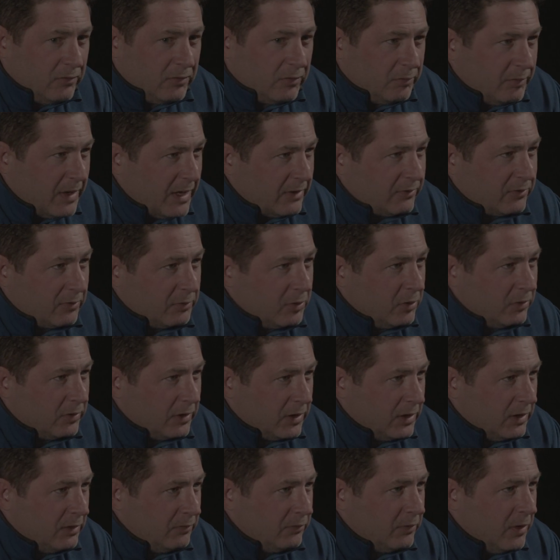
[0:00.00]
games, the basketball
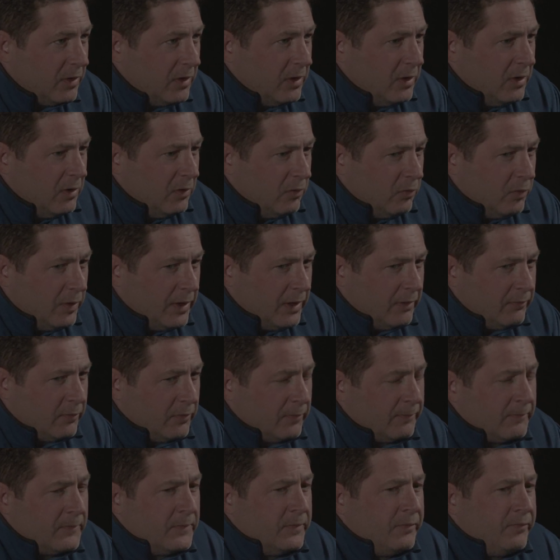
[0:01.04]
games,
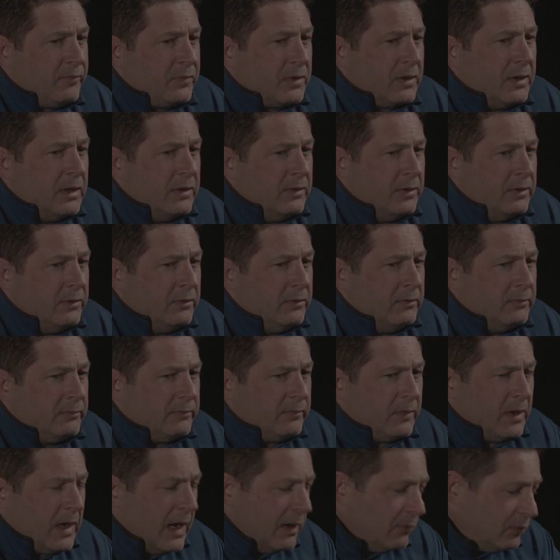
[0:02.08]
whatever. And then
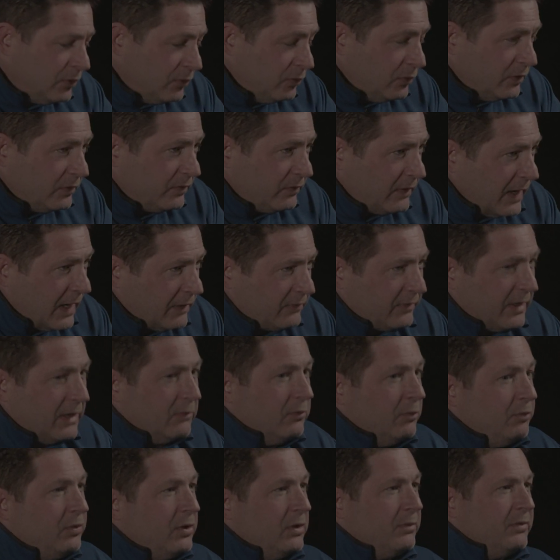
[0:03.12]
I would do the stats and
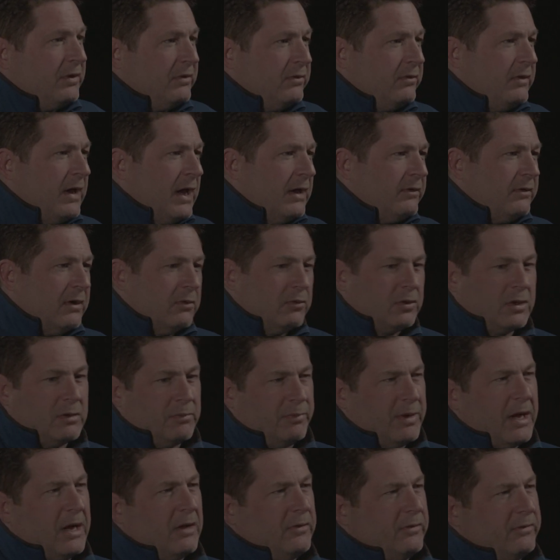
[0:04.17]
I would put up the stats. I would
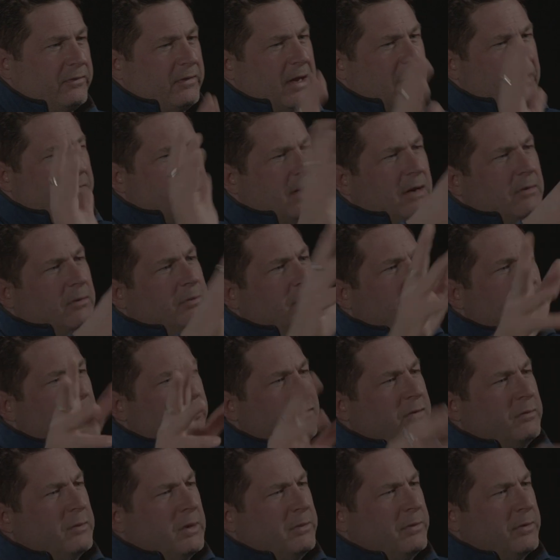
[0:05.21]
compile the stats and I would
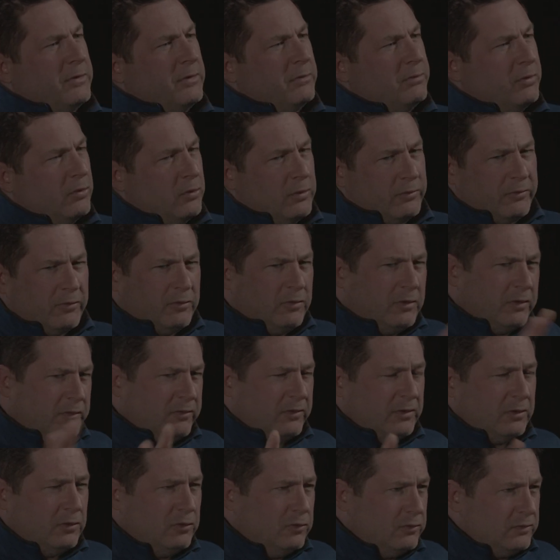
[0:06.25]
post them up on the board so you
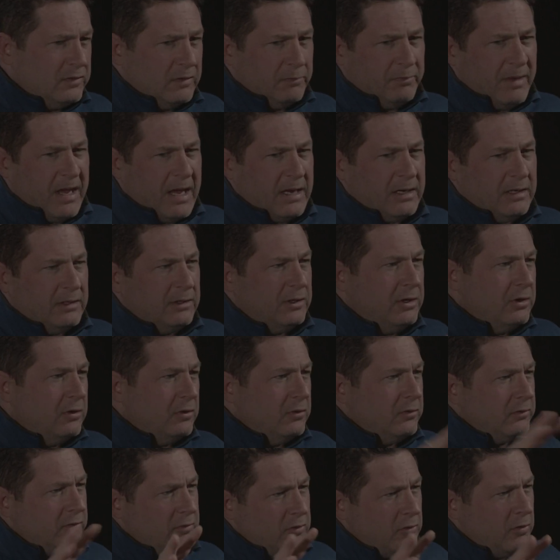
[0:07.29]
could see who's the batting
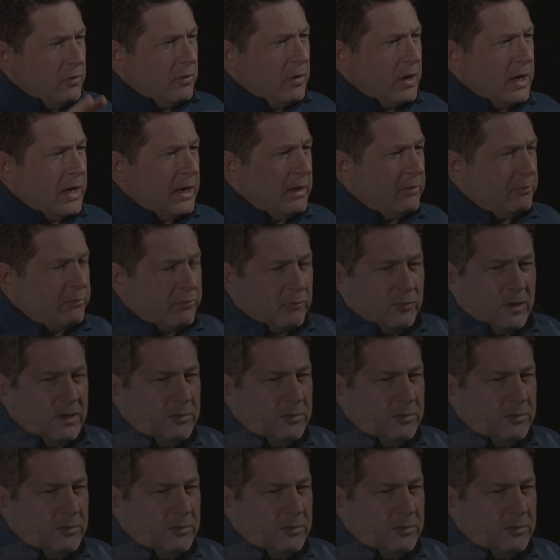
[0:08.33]
leaders, you know, high